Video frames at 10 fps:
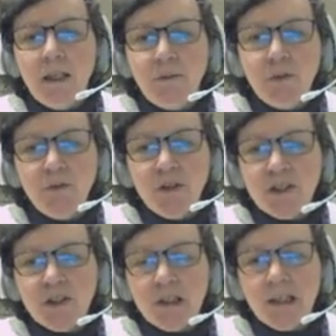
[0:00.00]
If you
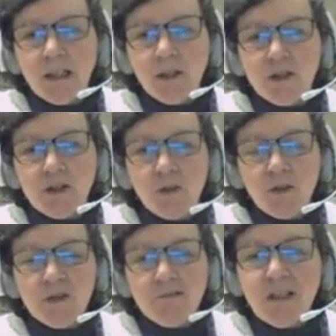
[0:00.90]
visit the link that's on
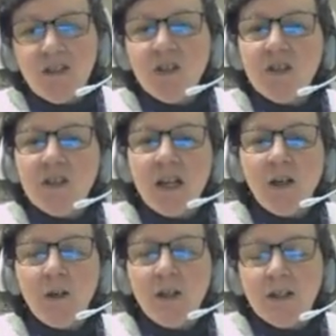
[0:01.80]
the screen just
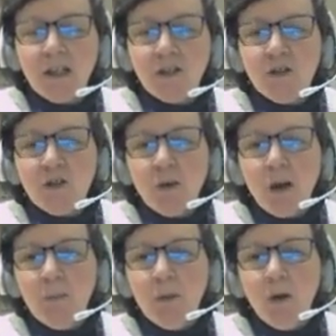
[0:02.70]
now, it takes you to
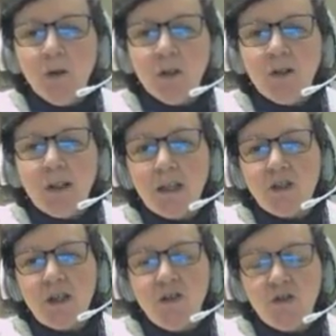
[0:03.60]
our blog, and that
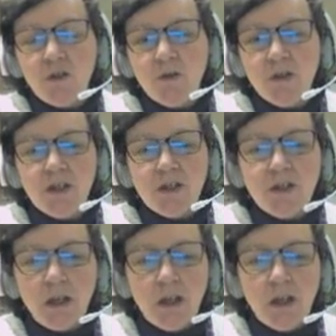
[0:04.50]
introduces